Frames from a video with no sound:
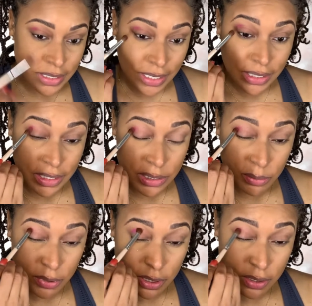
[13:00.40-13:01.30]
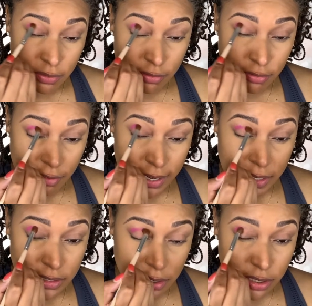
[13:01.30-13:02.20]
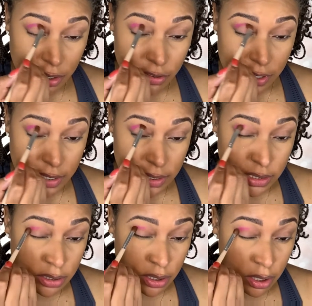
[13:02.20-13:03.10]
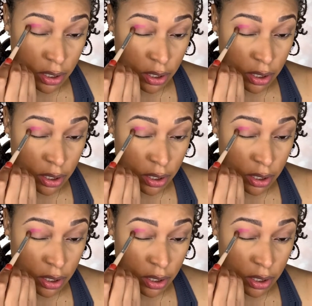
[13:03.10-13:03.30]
take this one right into the crease.